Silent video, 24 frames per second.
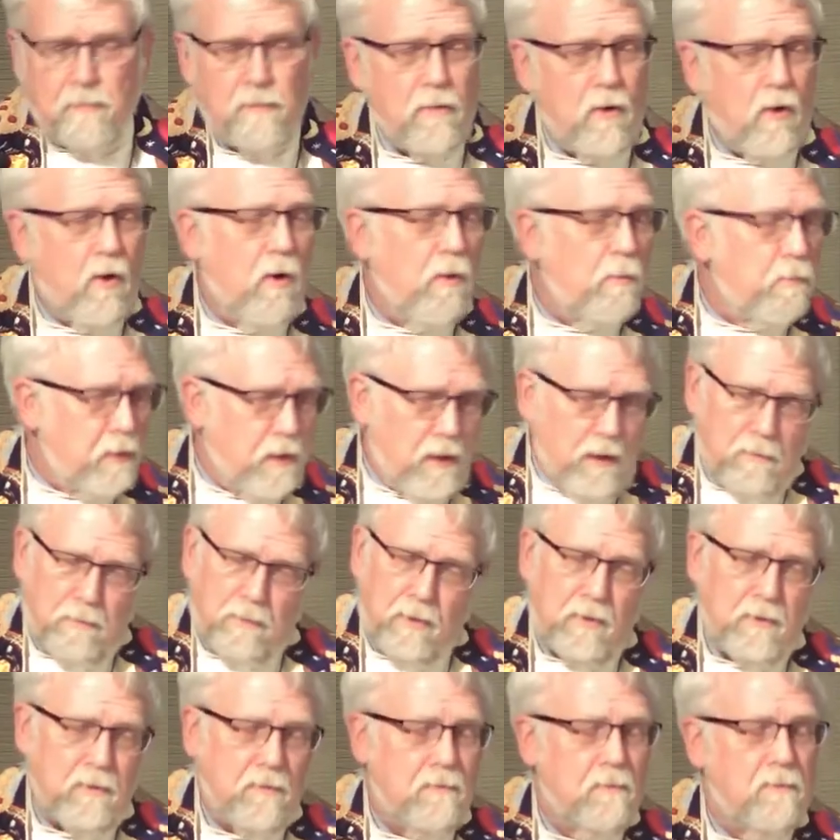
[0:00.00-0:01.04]
all
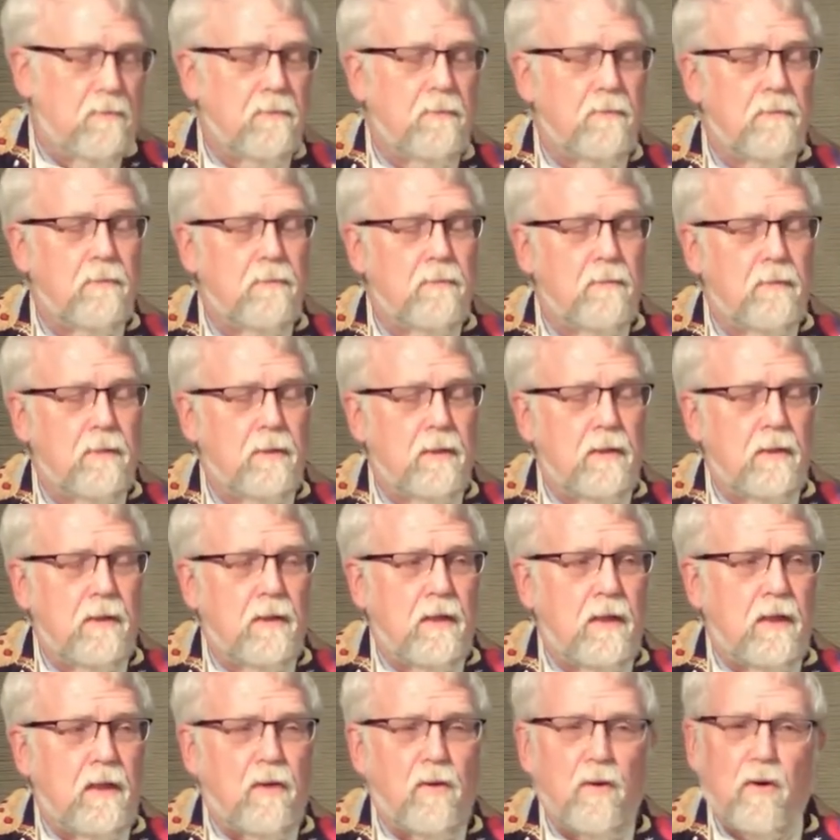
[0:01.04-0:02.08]
people,
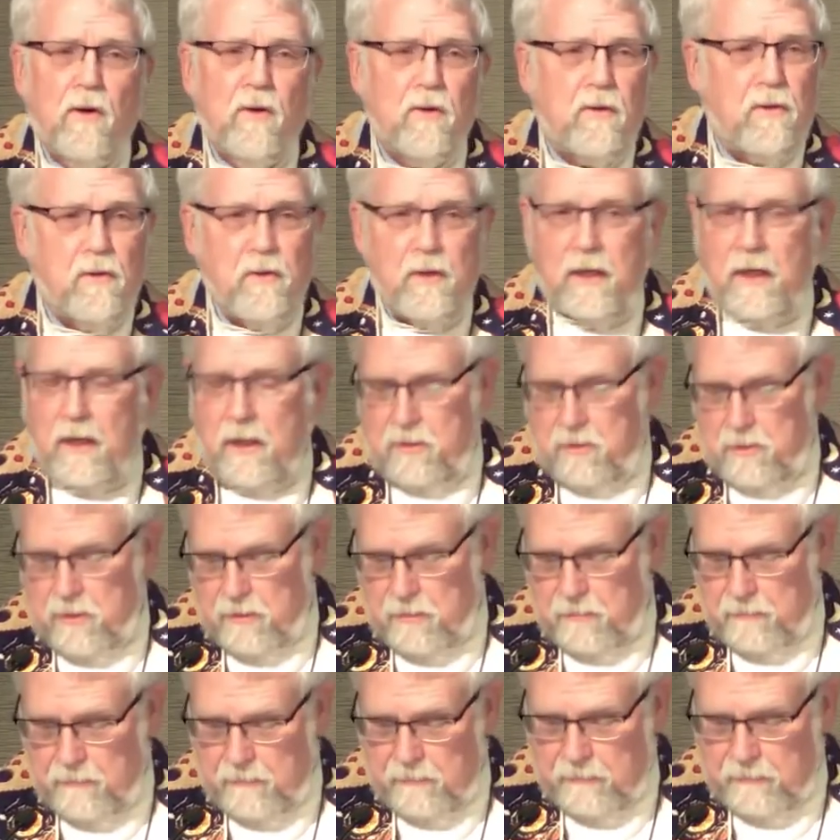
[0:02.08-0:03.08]
and all creation.